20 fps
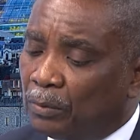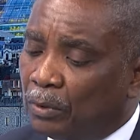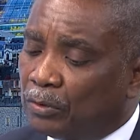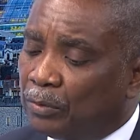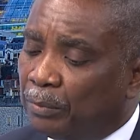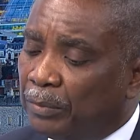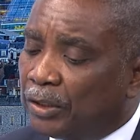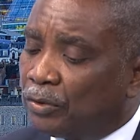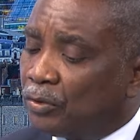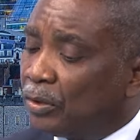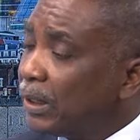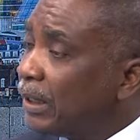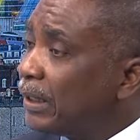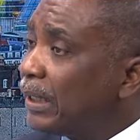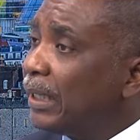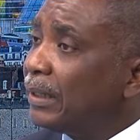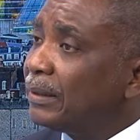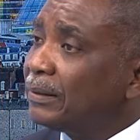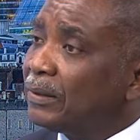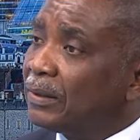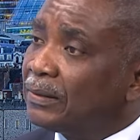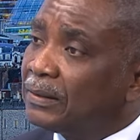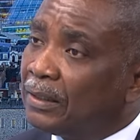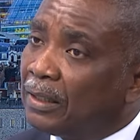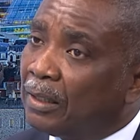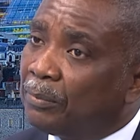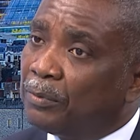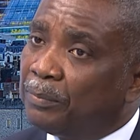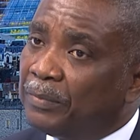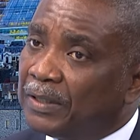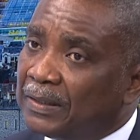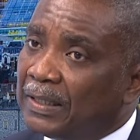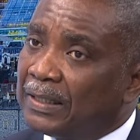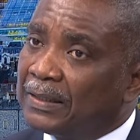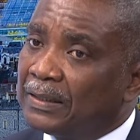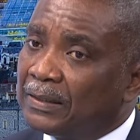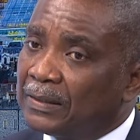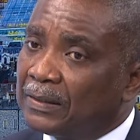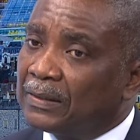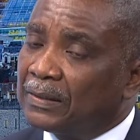want to make sure that the sustainable
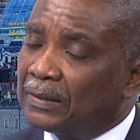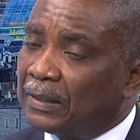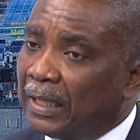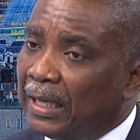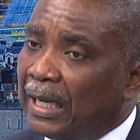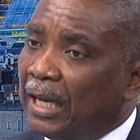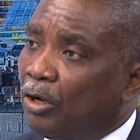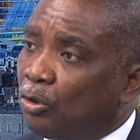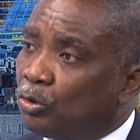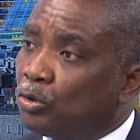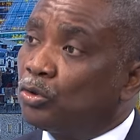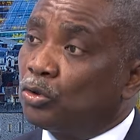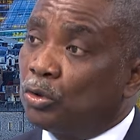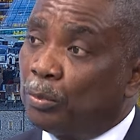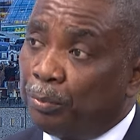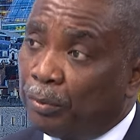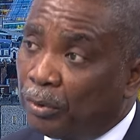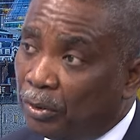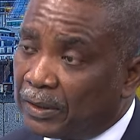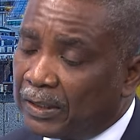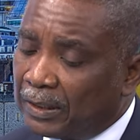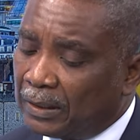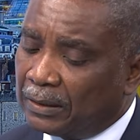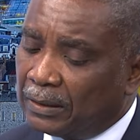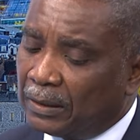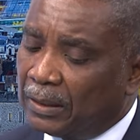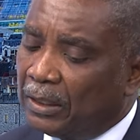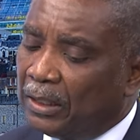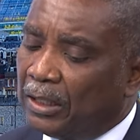businesses are also supported.